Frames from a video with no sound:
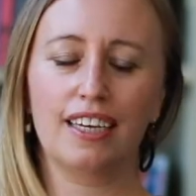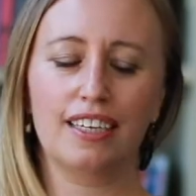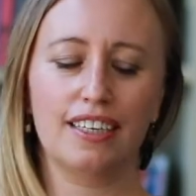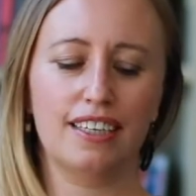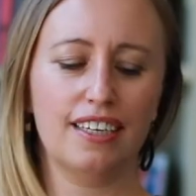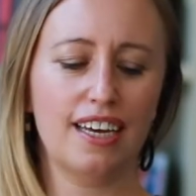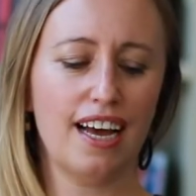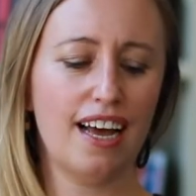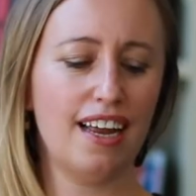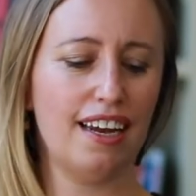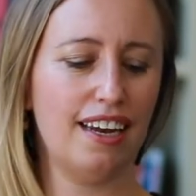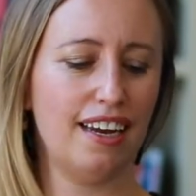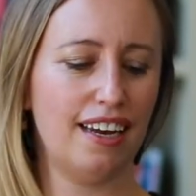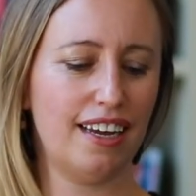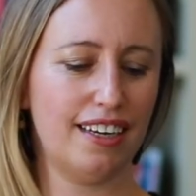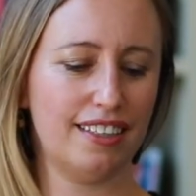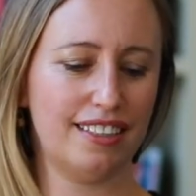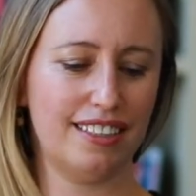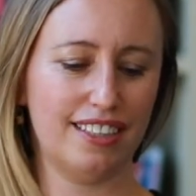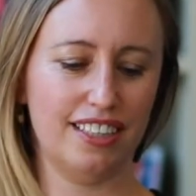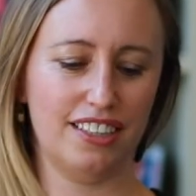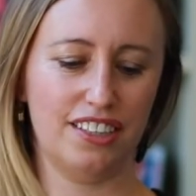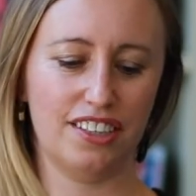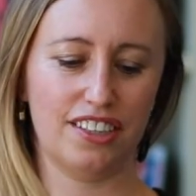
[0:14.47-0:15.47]
Yalla,
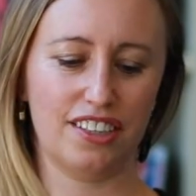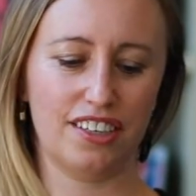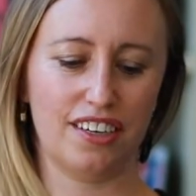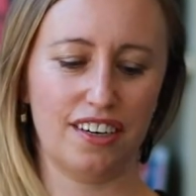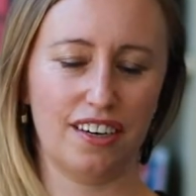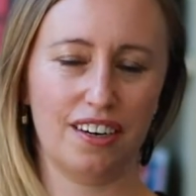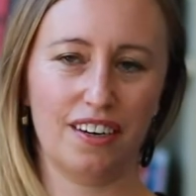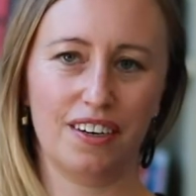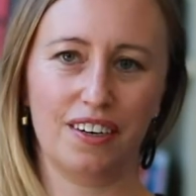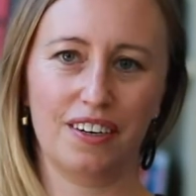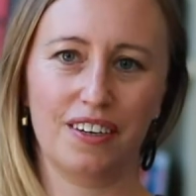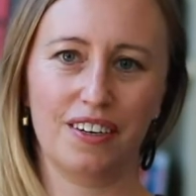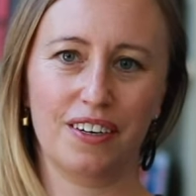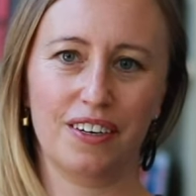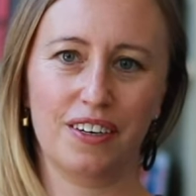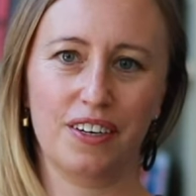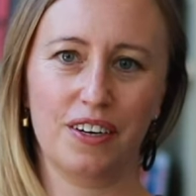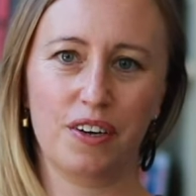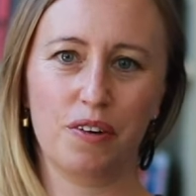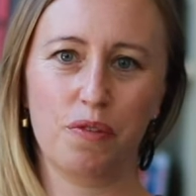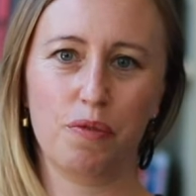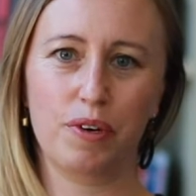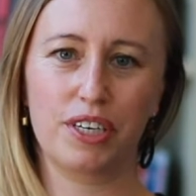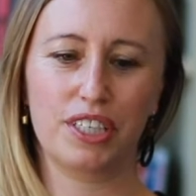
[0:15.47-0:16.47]
teacher.
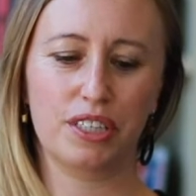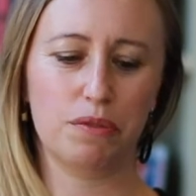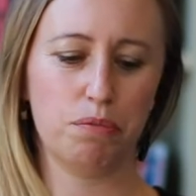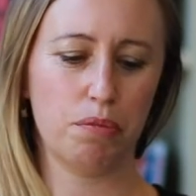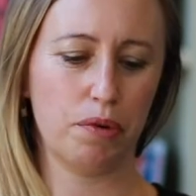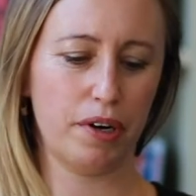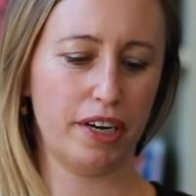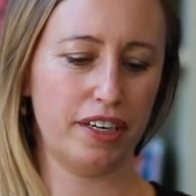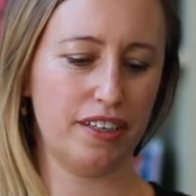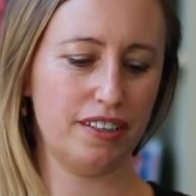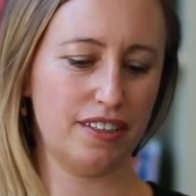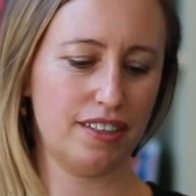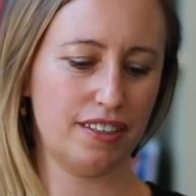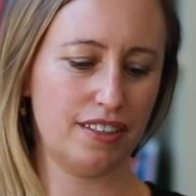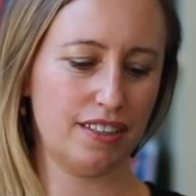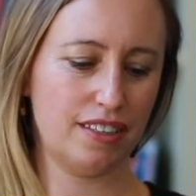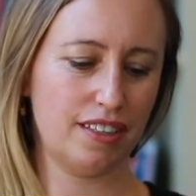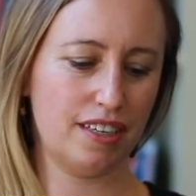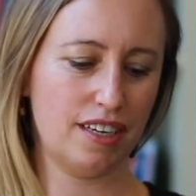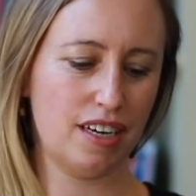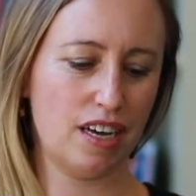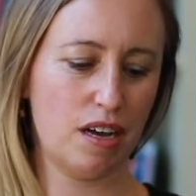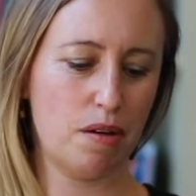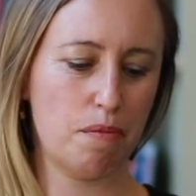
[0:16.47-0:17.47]
We sprint,
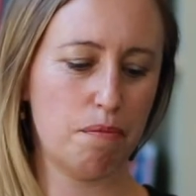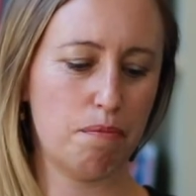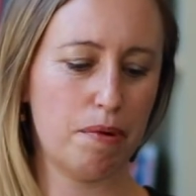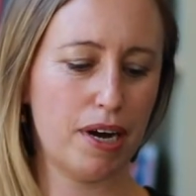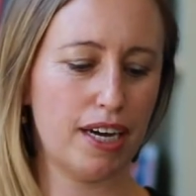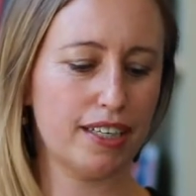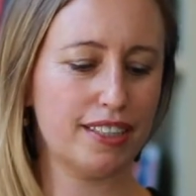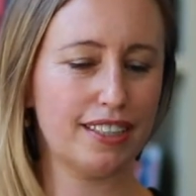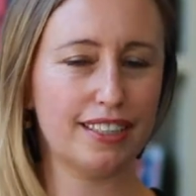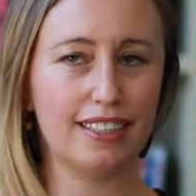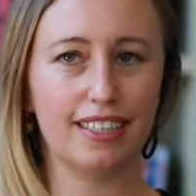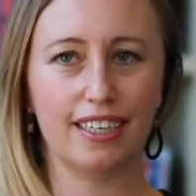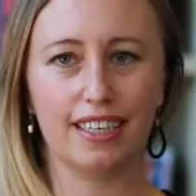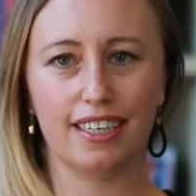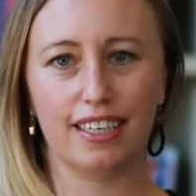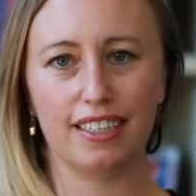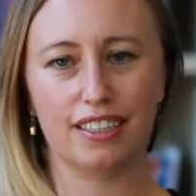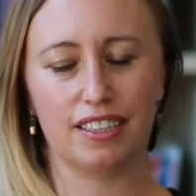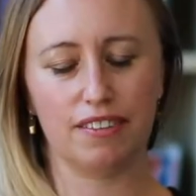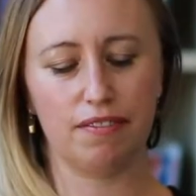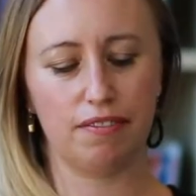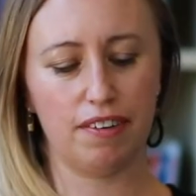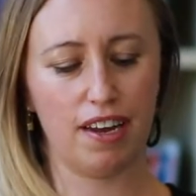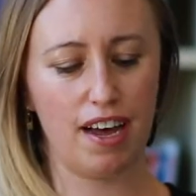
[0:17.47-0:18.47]
bus
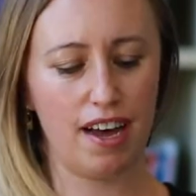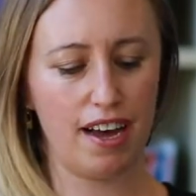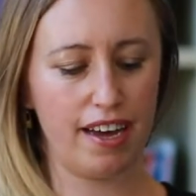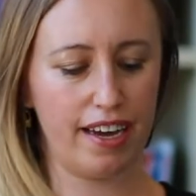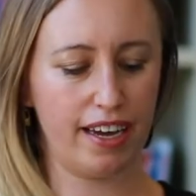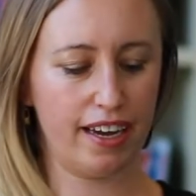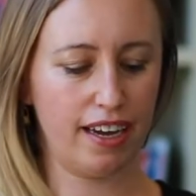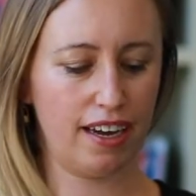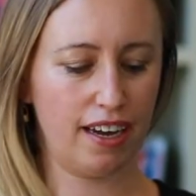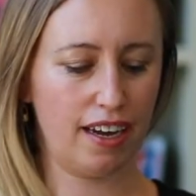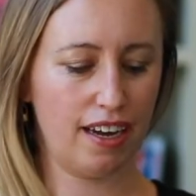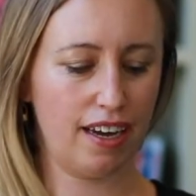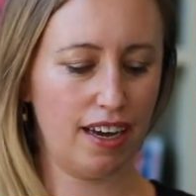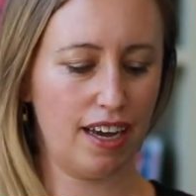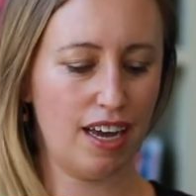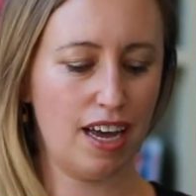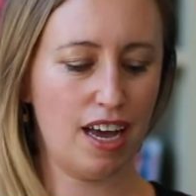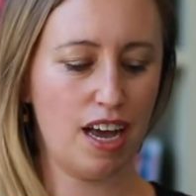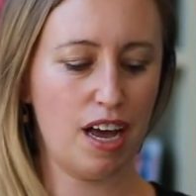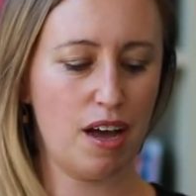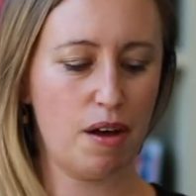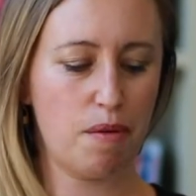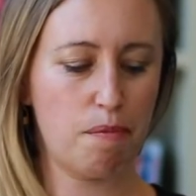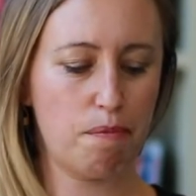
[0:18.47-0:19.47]
tickets flying,
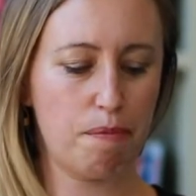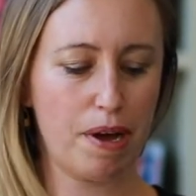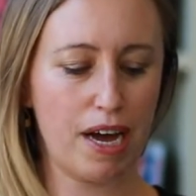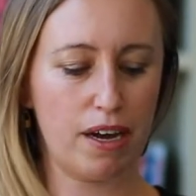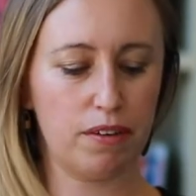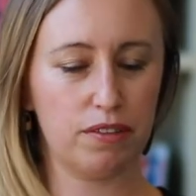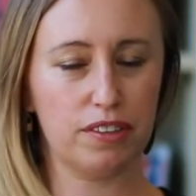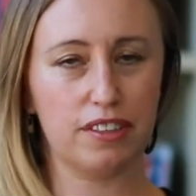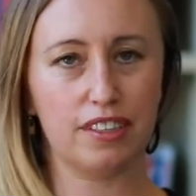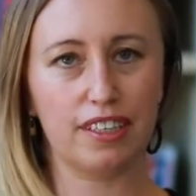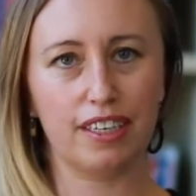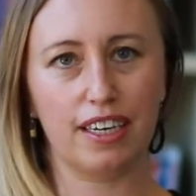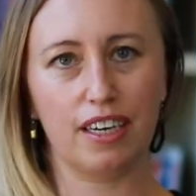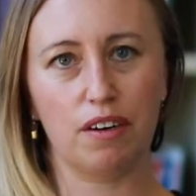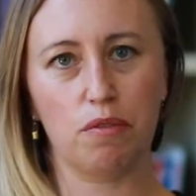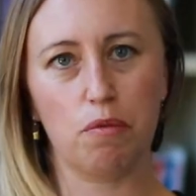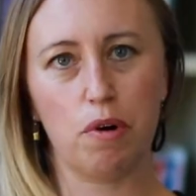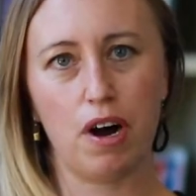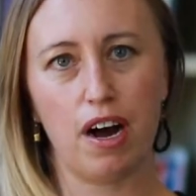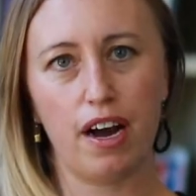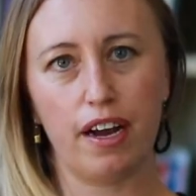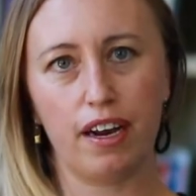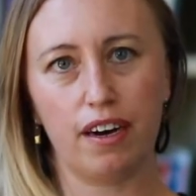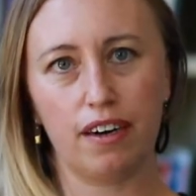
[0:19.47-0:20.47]
bouncing and
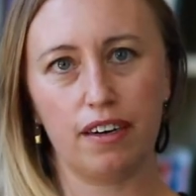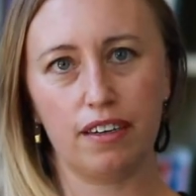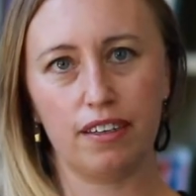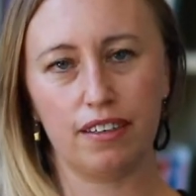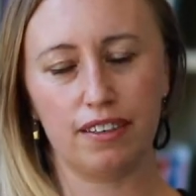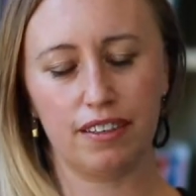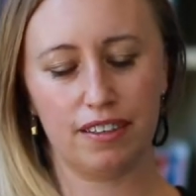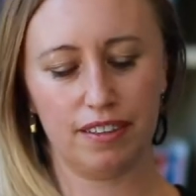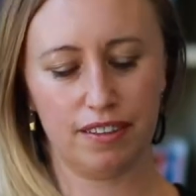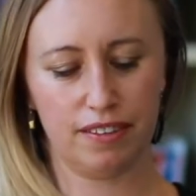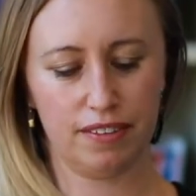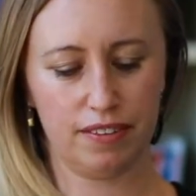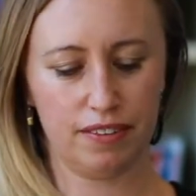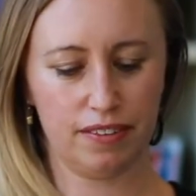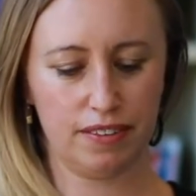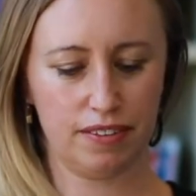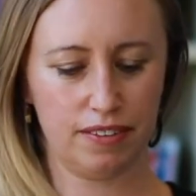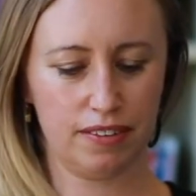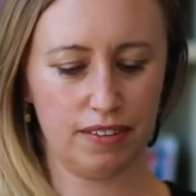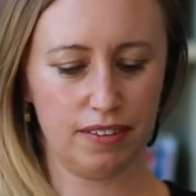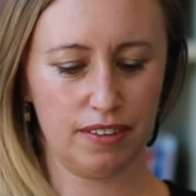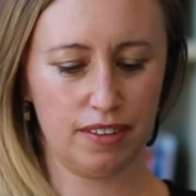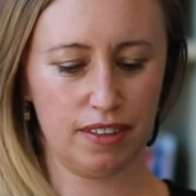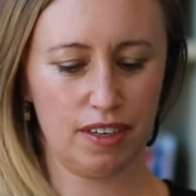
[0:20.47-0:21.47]
wired.
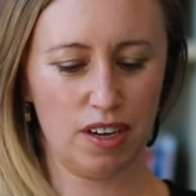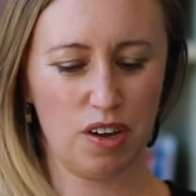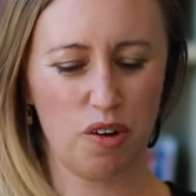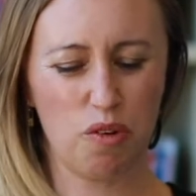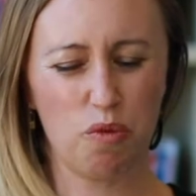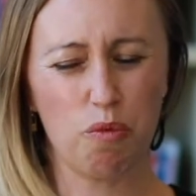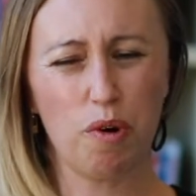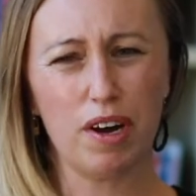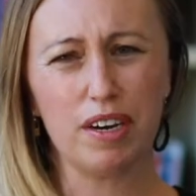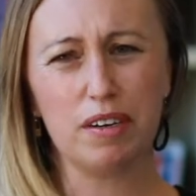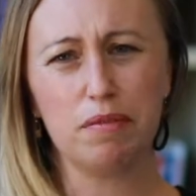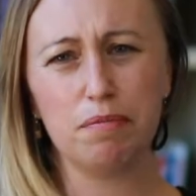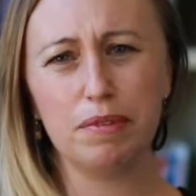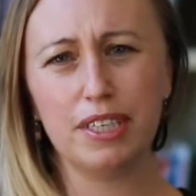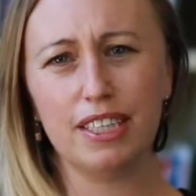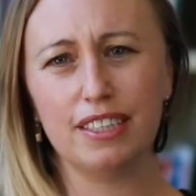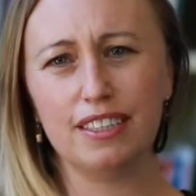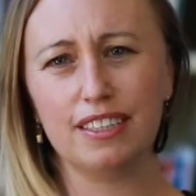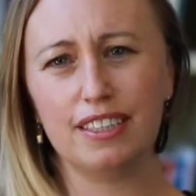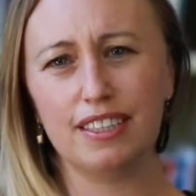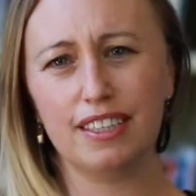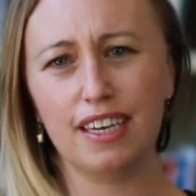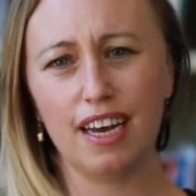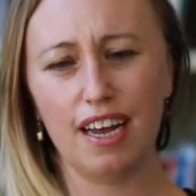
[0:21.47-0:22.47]
What
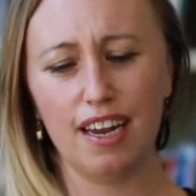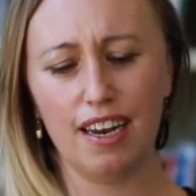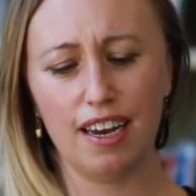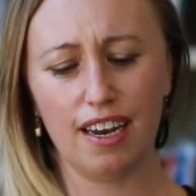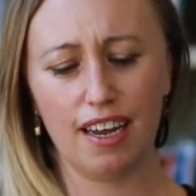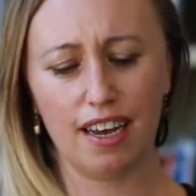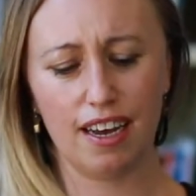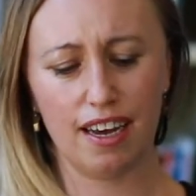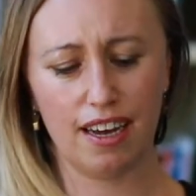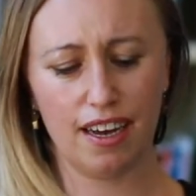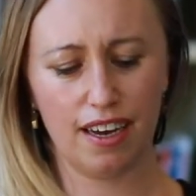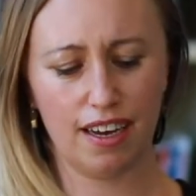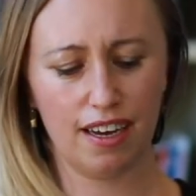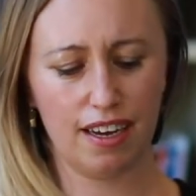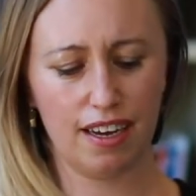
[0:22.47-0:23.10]
means yalla?